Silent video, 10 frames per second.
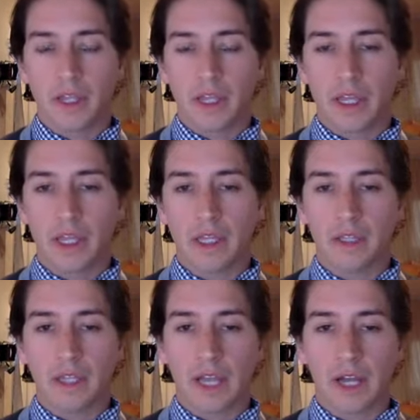it
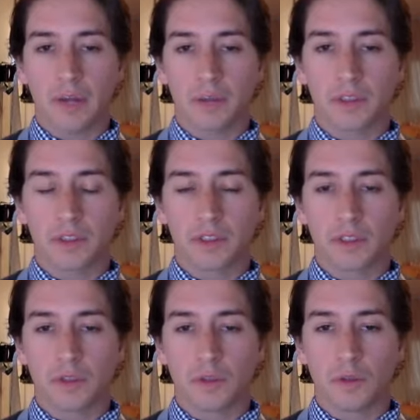helps
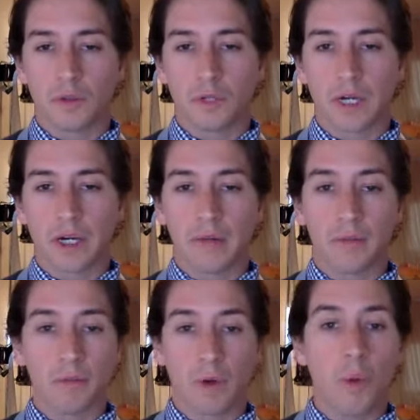to
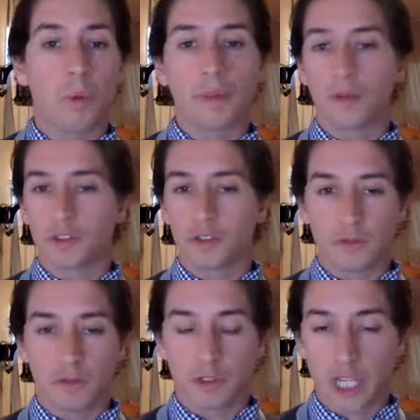um, open those
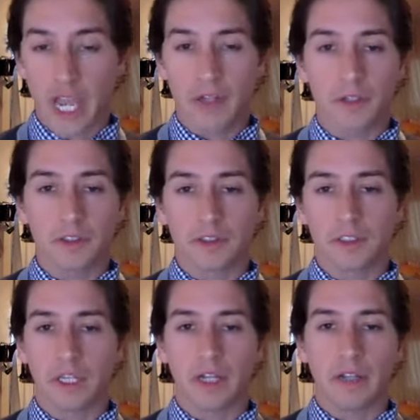channels
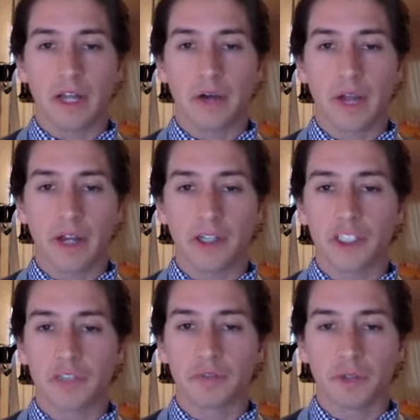and allow
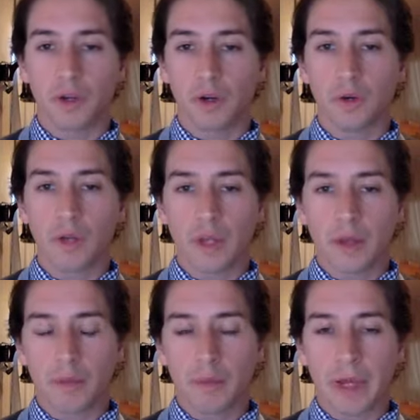energy flow
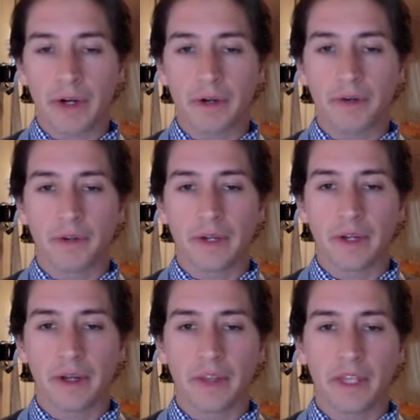better.
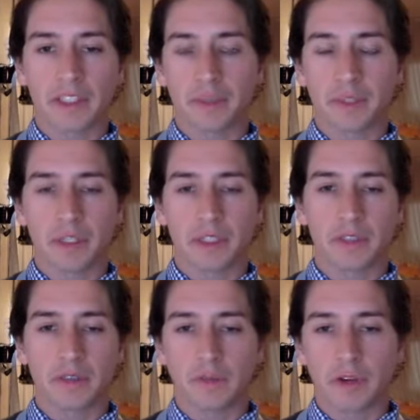Uh, and that's something
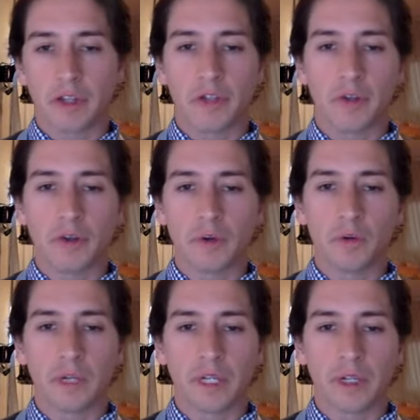that's very
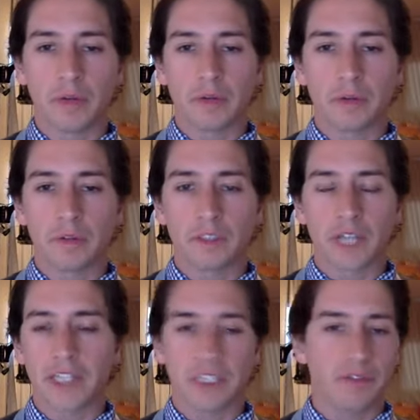new in a
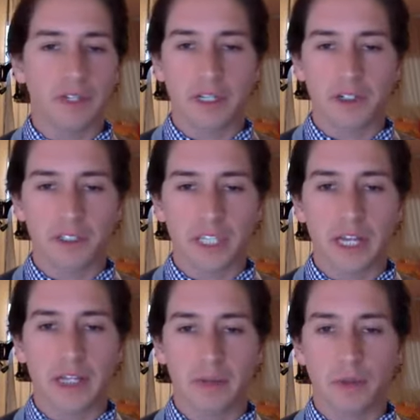scientific
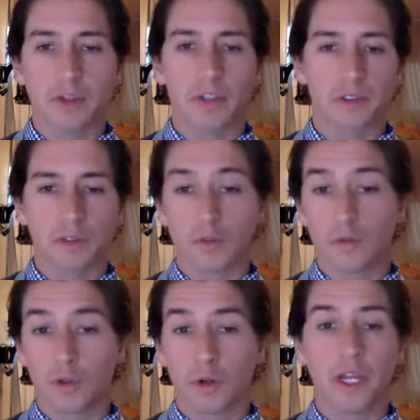understanding. There is
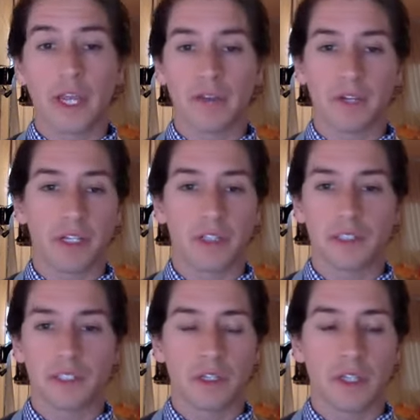growing evidence
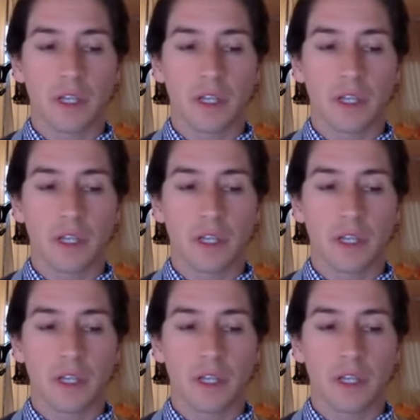and